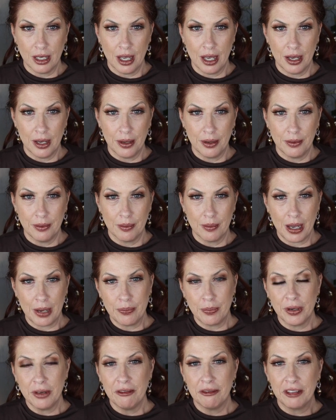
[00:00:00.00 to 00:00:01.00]

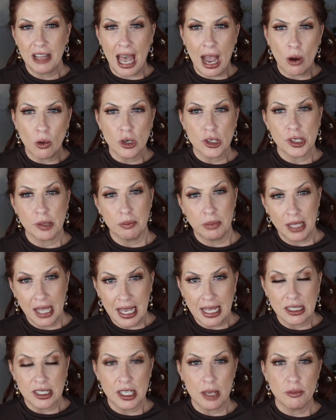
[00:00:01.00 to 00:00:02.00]
I put flowers and
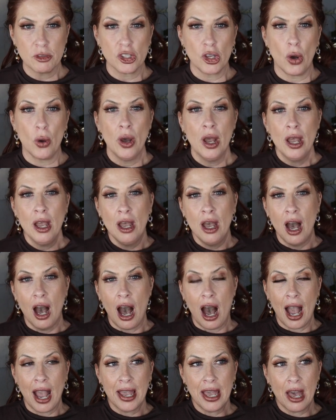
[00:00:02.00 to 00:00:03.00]
plants up. So
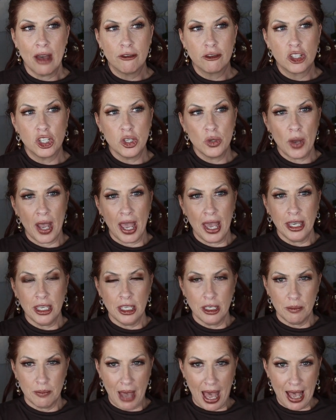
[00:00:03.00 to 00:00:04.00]
I have two
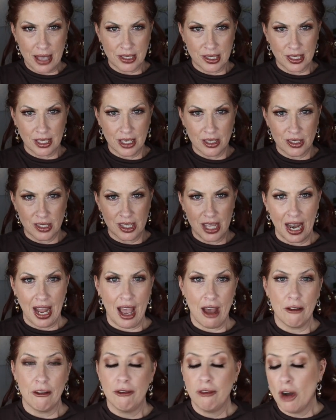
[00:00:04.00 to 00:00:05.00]
hanging baskets that
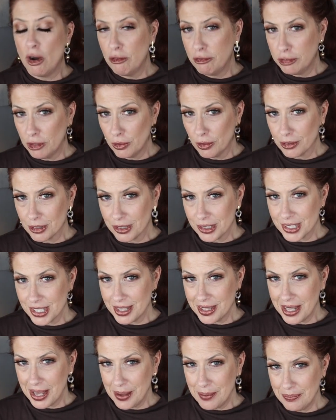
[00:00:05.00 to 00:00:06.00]
have faux florals
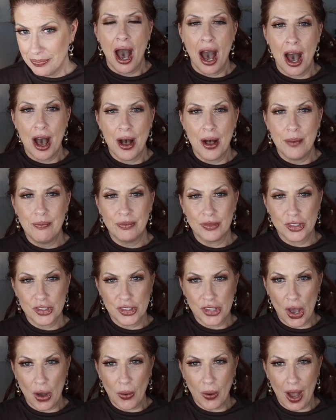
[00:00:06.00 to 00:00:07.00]
in them.
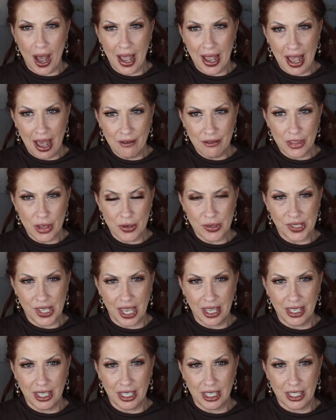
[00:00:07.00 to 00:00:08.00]
So I have those
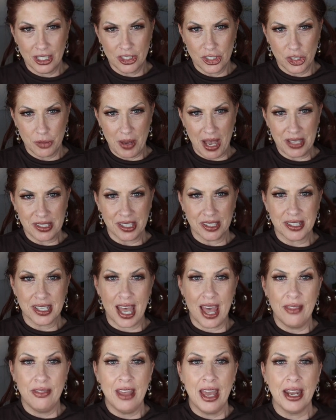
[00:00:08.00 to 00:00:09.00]
hanging in two baskets,
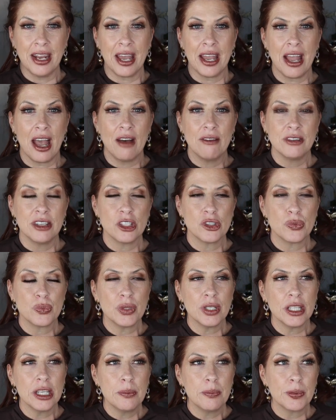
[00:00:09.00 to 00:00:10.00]
and then I have these
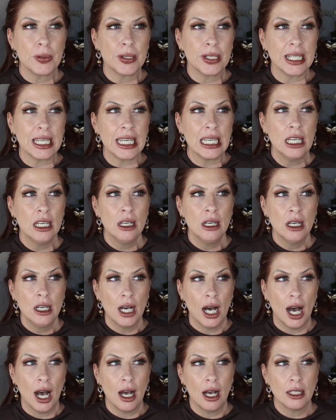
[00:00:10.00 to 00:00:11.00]
really pretty
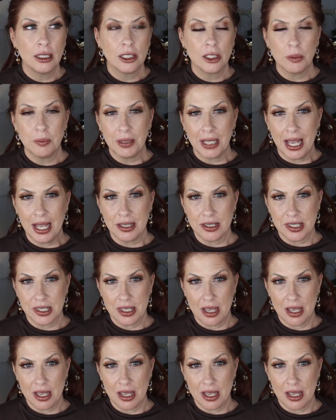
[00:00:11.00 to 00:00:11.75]
little plants